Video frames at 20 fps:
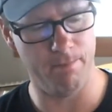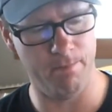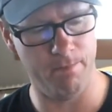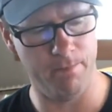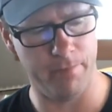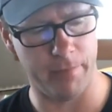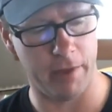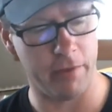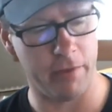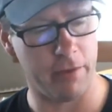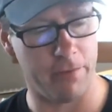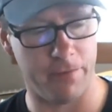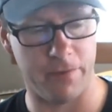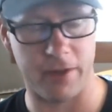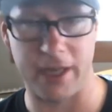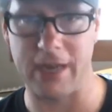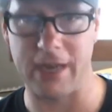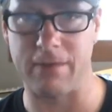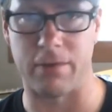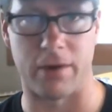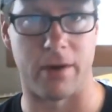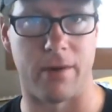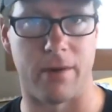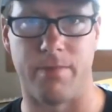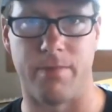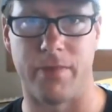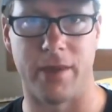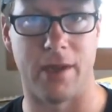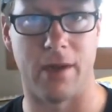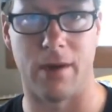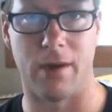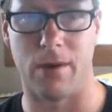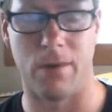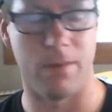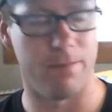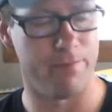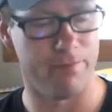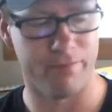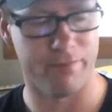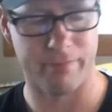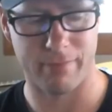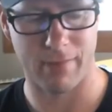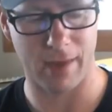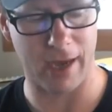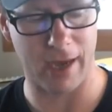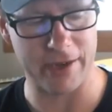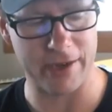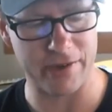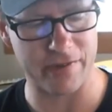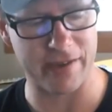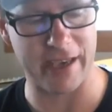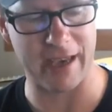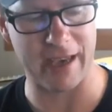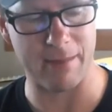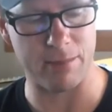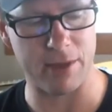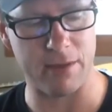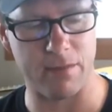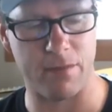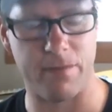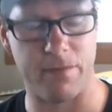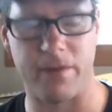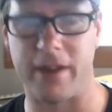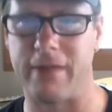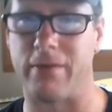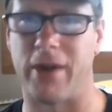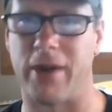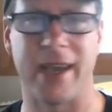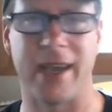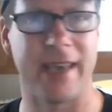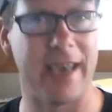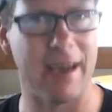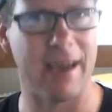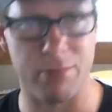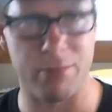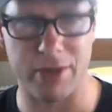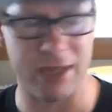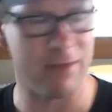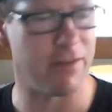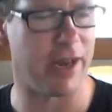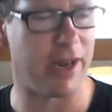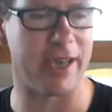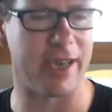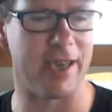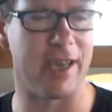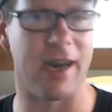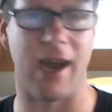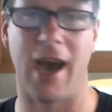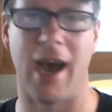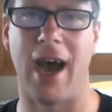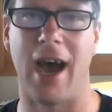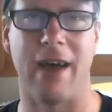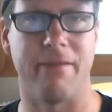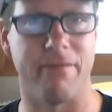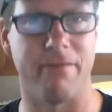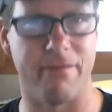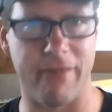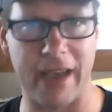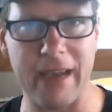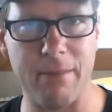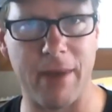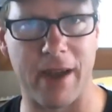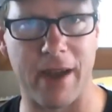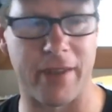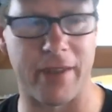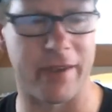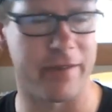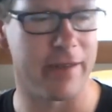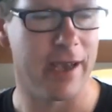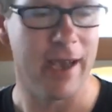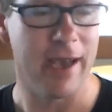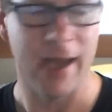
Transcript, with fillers: and the flavor, you know, I just can't believe the flavor. I can't believe that I can get a hot vape out of this.